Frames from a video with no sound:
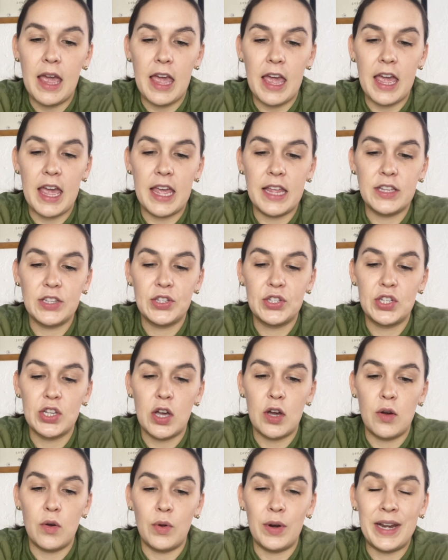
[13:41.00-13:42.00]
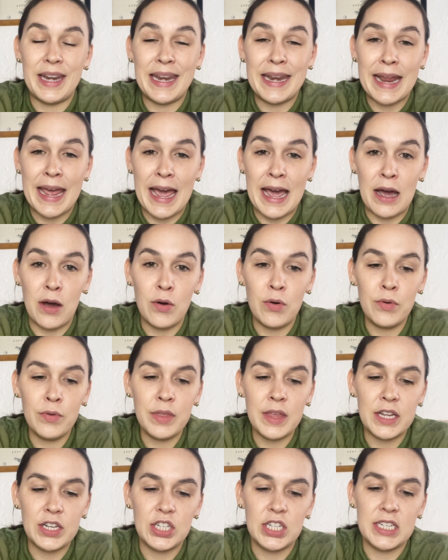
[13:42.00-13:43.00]
And so now
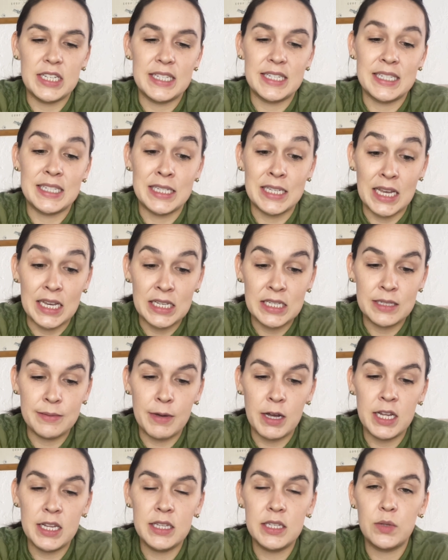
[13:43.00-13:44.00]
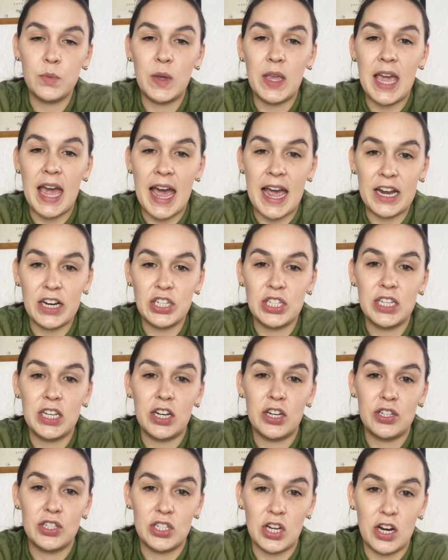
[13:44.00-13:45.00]
that she's 6 months, we actually
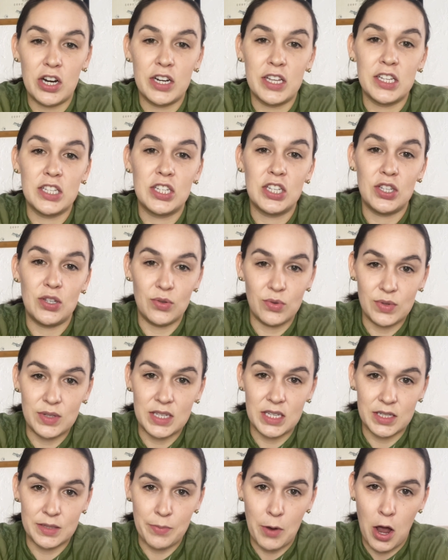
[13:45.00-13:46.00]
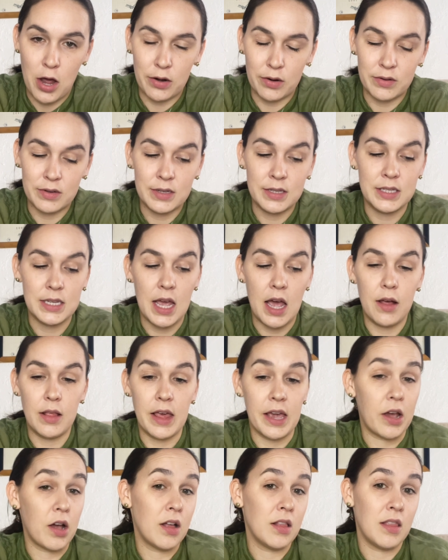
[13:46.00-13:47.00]
are starting to use these bottles
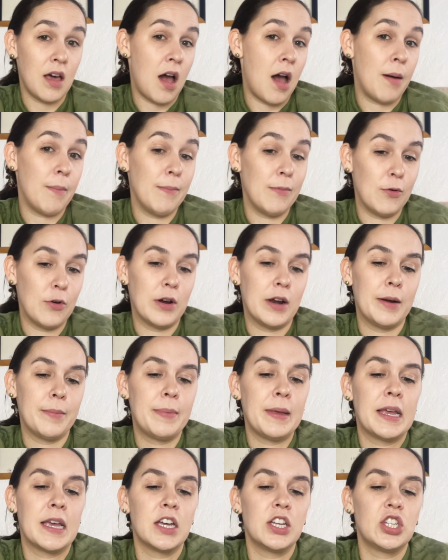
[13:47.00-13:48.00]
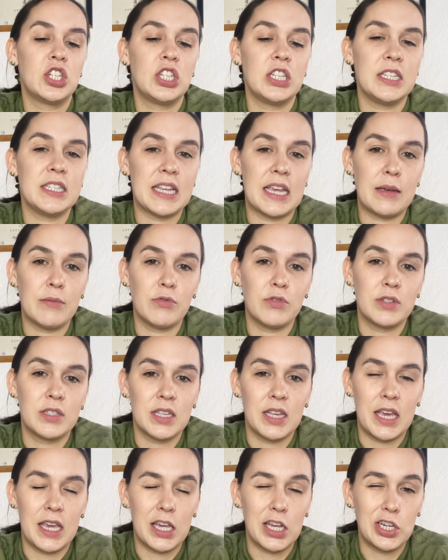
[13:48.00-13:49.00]
like a lot more, because she's able to
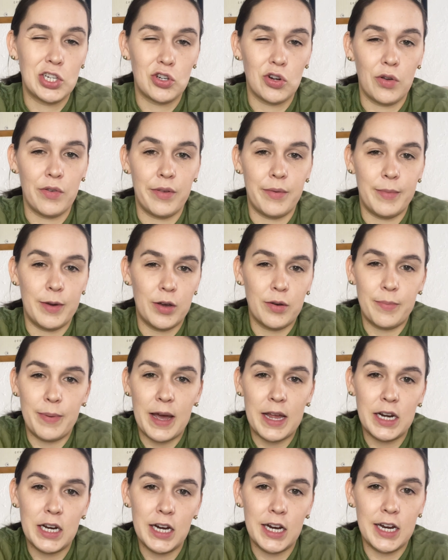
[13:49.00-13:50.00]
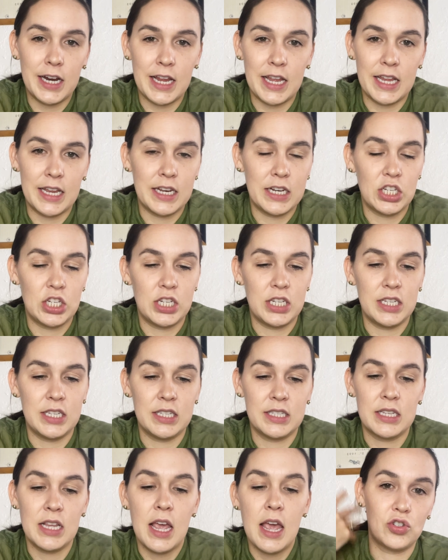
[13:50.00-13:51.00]
like control the milk better, and
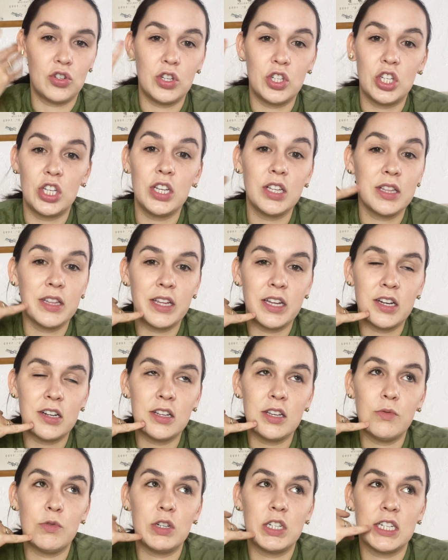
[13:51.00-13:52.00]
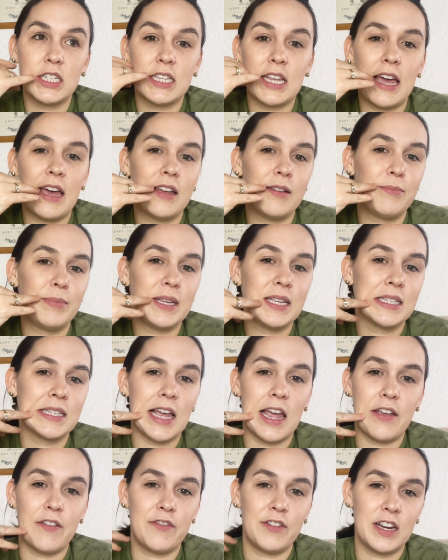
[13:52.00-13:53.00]
she literally would just be
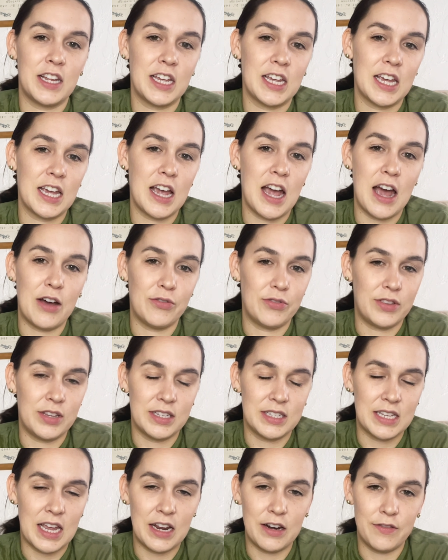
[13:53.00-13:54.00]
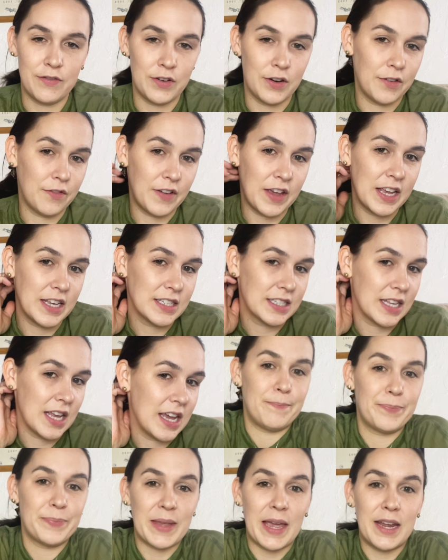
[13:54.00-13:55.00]
siphoning it out the side of her face. Like,
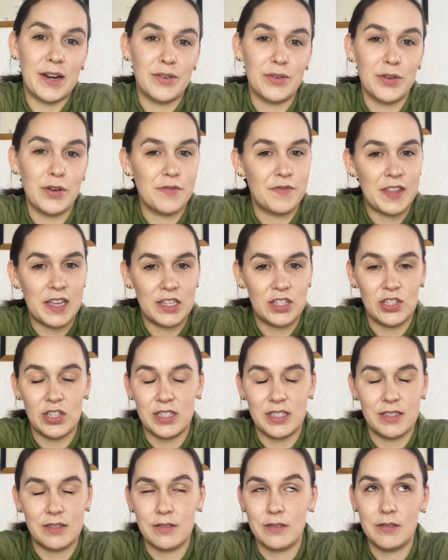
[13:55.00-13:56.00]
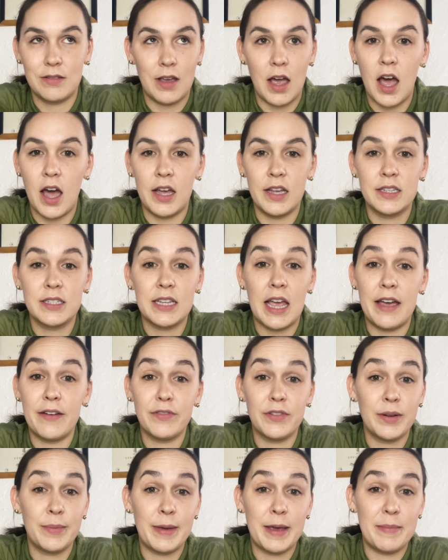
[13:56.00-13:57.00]
I don't know if that's just us.
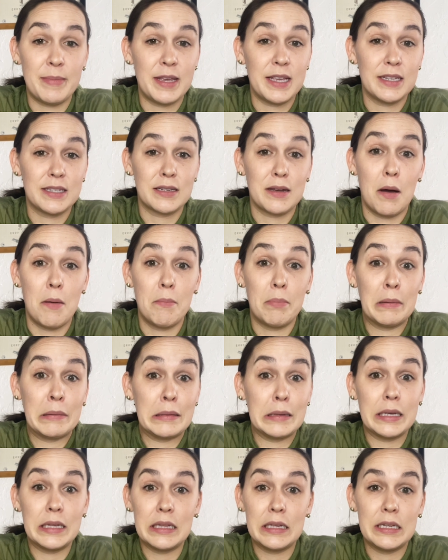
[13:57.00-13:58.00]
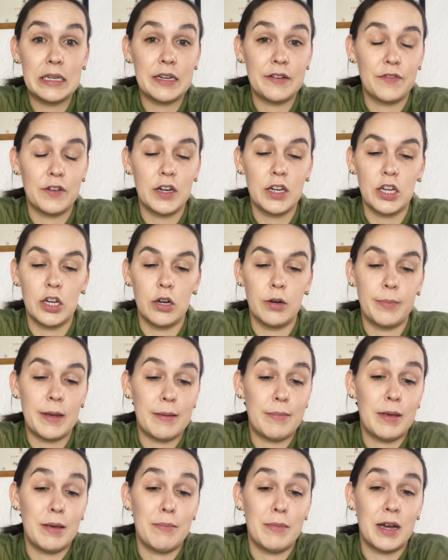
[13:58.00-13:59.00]
Every baby is completely different. Your
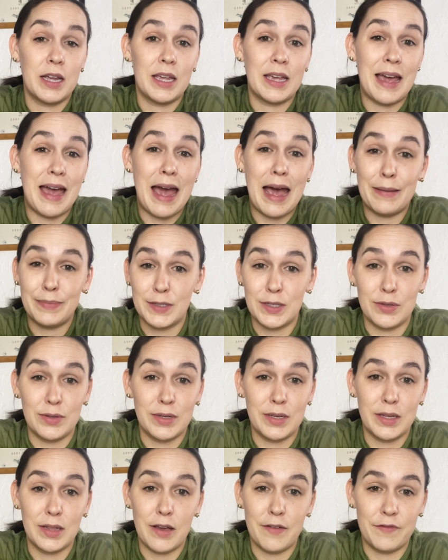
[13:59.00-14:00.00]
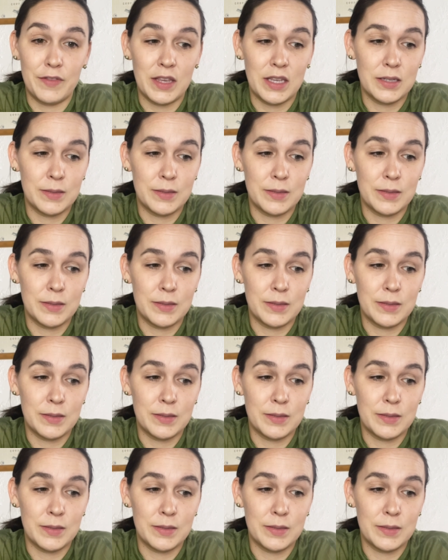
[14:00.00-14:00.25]
baby might absolutely love these